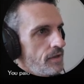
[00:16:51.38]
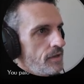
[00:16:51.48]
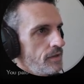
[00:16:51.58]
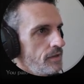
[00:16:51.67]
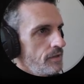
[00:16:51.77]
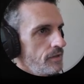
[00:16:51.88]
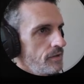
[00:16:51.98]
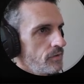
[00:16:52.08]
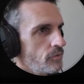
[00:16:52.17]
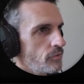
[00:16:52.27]

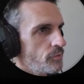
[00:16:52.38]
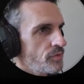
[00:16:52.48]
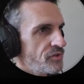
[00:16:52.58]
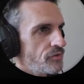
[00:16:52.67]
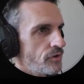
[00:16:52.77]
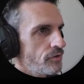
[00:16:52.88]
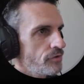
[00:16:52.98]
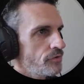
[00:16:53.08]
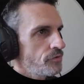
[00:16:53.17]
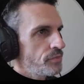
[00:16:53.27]
We place our
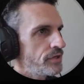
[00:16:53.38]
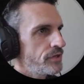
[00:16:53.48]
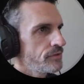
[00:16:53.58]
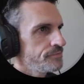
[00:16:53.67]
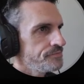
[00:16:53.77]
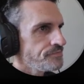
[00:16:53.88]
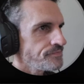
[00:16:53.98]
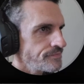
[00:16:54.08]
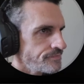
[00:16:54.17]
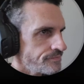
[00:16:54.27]
spear.
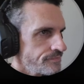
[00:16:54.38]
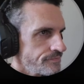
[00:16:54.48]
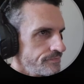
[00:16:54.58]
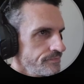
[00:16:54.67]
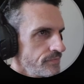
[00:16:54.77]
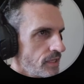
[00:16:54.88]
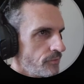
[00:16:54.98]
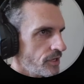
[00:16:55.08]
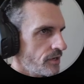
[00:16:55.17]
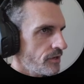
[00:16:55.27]

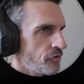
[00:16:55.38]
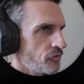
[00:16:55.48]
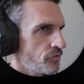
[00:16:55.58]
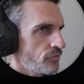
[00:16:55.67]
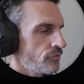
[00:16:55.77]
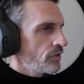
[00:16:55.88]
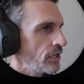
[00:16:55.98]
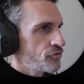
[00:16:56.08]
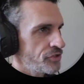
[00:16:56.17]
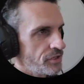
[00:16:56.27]
We got a nice
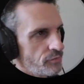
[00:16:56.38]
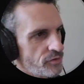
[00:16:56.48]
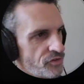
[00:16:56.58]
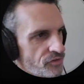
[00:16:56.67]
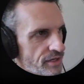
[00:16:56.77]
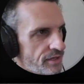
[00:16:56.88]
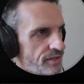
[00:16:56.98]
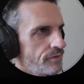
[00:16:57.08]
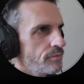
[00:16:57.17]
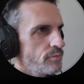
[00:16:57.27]
falchion, which is like
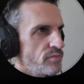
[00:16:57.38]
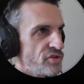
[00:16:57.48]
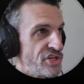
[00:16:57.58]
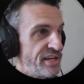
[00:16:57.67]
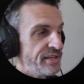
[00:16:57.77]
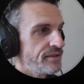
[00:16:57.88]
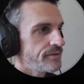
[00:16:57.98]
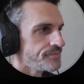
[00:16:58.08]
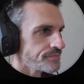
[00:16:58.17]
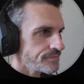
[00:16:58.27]
a machete
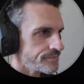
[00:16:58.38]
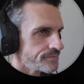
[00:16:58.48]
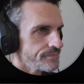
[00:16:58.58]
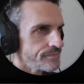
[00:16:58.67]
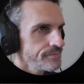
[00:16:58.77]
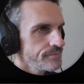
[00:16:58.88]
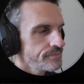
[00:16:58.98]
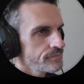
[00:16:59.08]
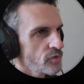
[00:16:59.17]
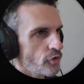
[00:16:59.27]

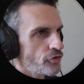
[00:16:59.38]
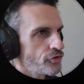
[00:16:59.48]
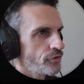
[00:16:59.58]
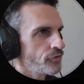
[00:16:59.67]
or a short